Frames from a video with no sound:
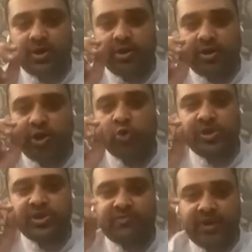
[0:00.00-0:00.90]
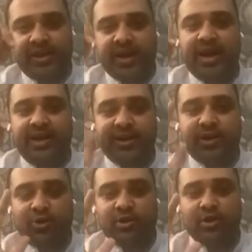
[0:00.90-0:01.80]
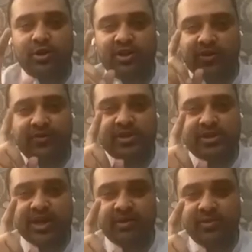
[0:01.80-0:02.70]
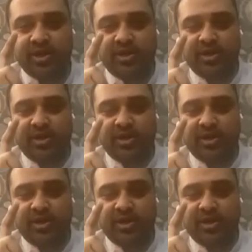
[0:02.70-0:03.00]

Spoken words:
humans when they entered on the earth the first time,